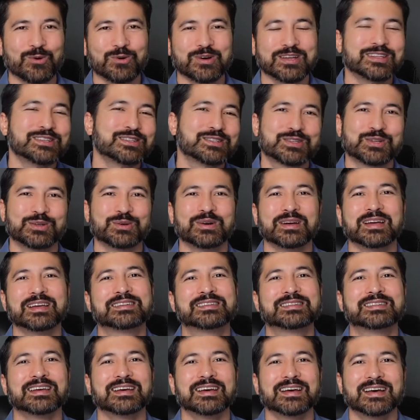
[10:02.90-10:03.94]
into
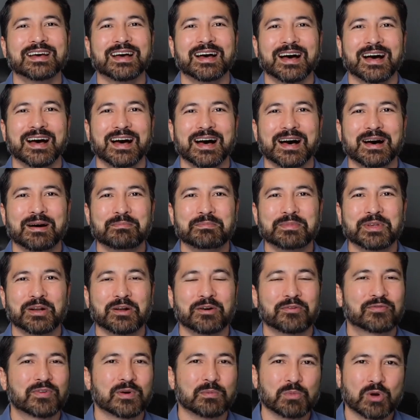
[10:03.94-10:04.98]
it,
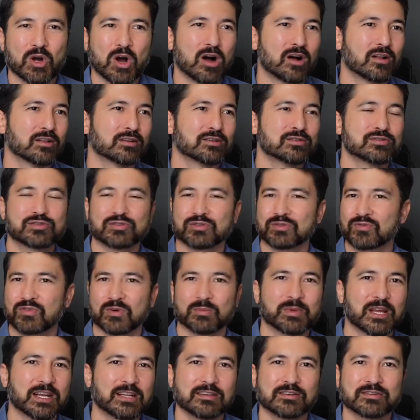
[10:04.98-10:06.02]
from college or from
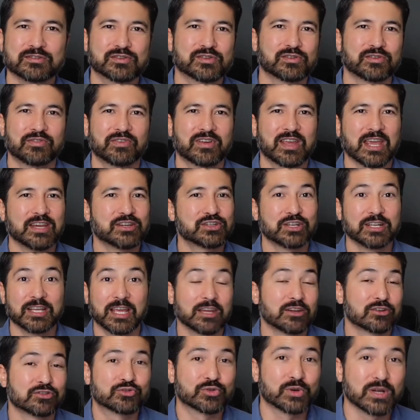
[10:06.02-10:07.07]
getting into certification and get
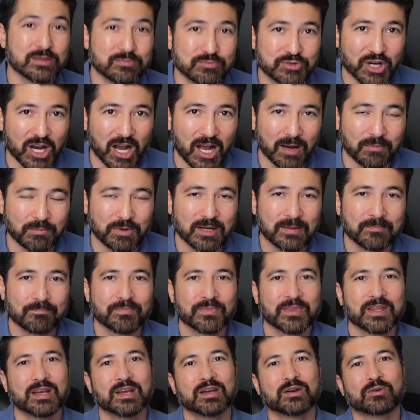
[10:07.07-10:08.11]
your dream job,
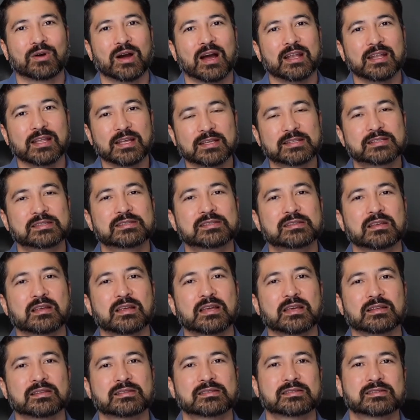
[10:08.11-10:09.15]
right? It's
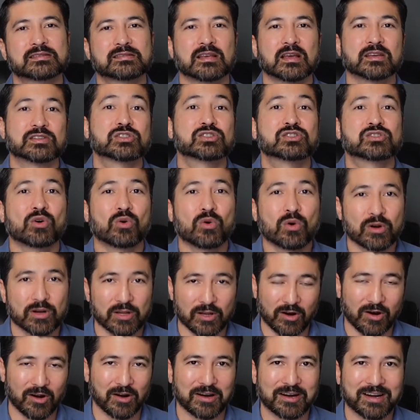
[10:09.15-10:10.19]
a story
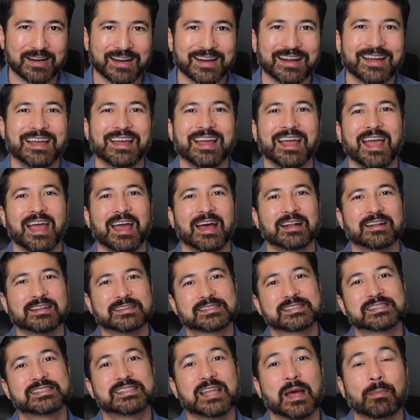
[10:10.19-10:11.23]
arc and it's
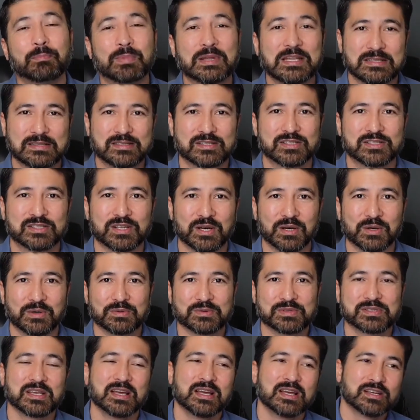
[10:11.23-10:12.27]
stepping
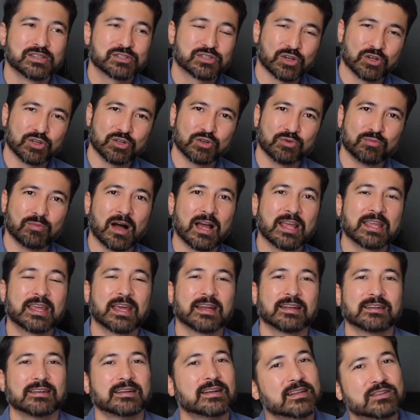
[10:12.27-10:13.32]
stones. So you might get
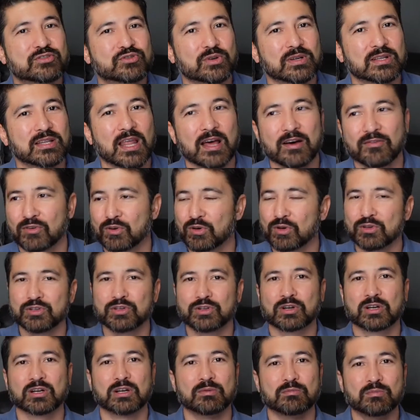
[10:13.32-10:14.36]
an entry level and you're
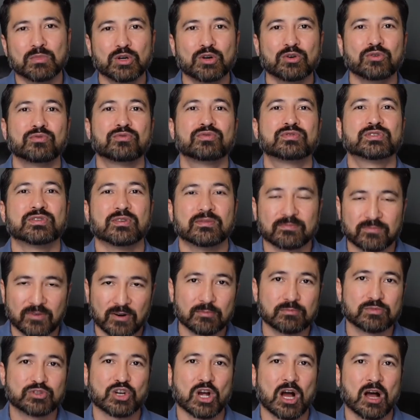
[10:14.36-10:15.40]
going to move from
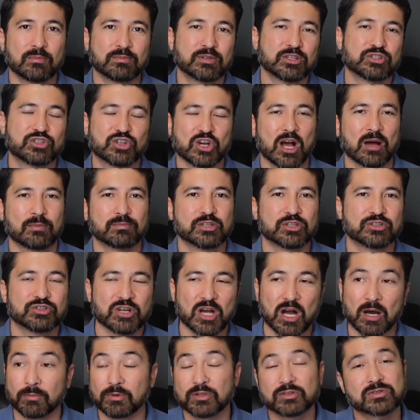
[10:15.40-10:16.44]
job to job to
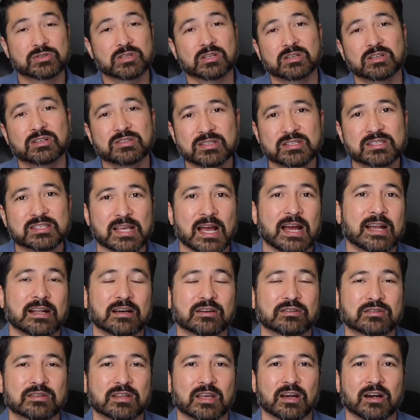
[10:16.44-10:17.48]
job. And there's a good site
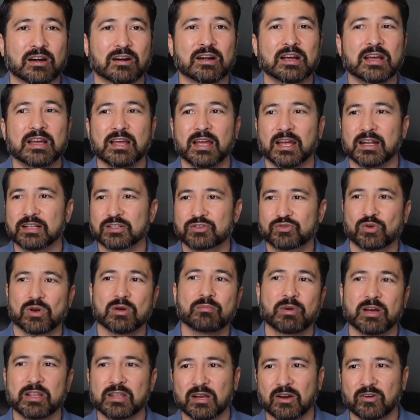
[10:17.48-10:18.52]
out there, and it's run
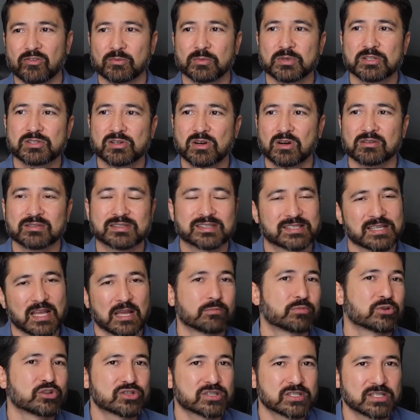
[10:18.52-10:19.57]
by the government. It's called
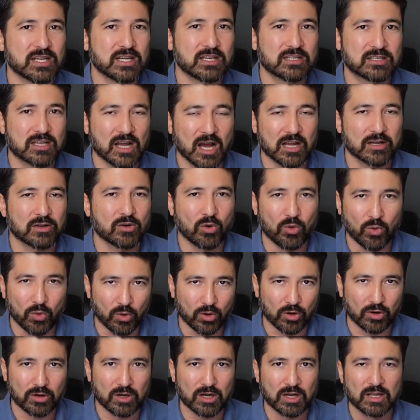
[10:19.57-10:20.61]

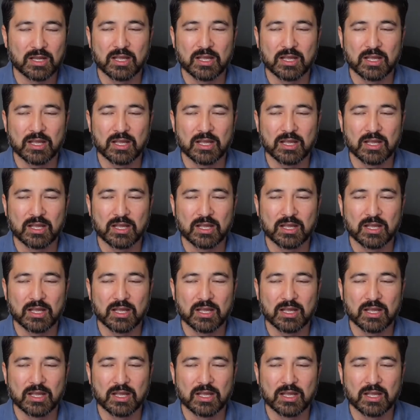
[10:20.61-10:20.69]
cyberseek.org.